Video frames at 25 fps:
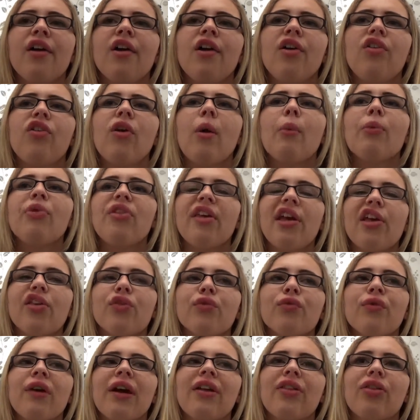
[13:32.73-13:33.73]
So obviously his
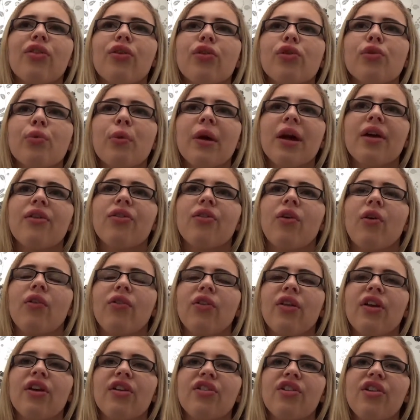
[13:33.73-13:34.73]
friend twigs on
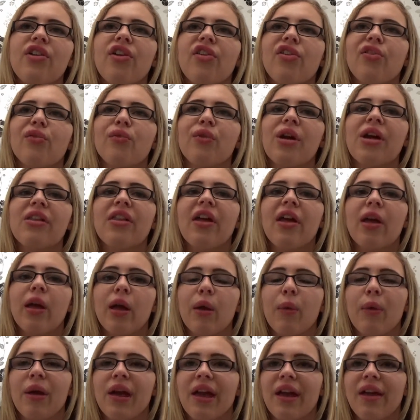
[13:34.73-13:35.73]
that she doesn't really know
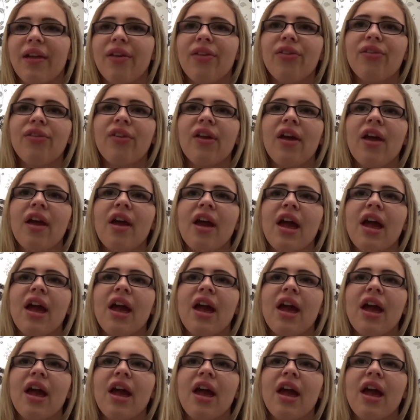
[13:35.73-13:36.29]
who he is,